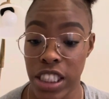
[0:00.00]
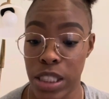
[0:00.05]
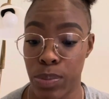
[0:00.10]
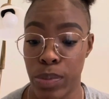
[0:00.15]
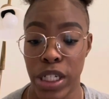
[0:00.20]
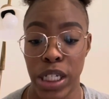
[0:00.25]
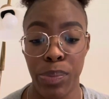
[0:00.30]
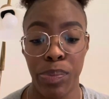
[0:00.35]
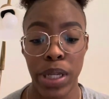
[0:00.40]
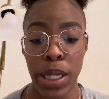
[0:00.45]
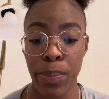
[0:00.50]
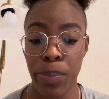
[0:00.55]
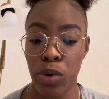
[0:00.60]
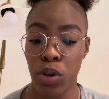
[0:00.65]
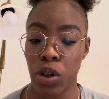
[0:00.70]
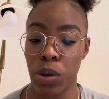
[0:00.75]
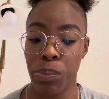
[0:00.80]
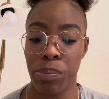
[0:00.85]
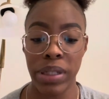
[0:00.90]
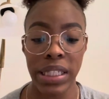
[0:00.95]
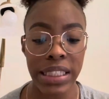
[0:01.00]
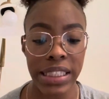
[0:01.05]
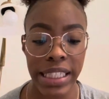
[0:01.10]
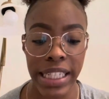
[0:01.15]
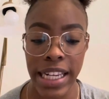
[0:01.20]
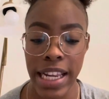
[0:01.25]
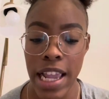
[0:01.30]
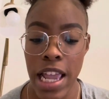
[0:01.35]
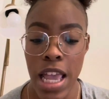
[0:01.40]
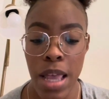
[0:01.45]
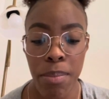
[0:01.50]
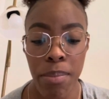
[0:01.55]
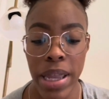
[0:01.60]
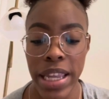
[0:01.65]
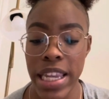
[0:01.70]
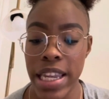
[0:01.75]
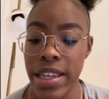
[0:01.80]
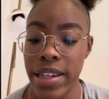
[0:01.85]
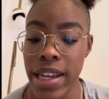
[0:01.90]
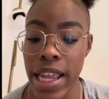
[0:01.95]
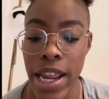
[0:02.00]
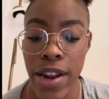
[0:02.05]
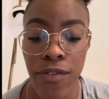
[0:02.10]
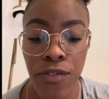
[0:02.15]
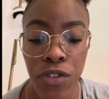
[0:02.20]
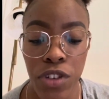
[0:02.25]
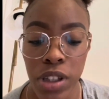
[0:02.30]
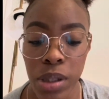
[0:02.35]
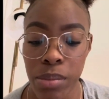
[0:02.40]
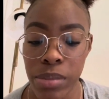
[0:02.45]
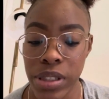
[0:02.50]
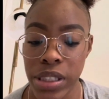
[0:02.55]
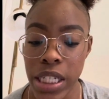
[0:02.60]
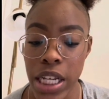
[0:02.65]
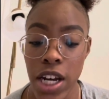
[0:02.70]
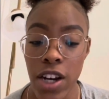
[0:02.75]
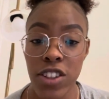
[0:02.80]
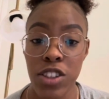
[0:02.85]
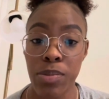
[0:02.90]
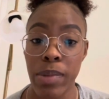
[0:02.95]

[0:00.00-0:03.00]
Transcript: many people are busy making name for themselves,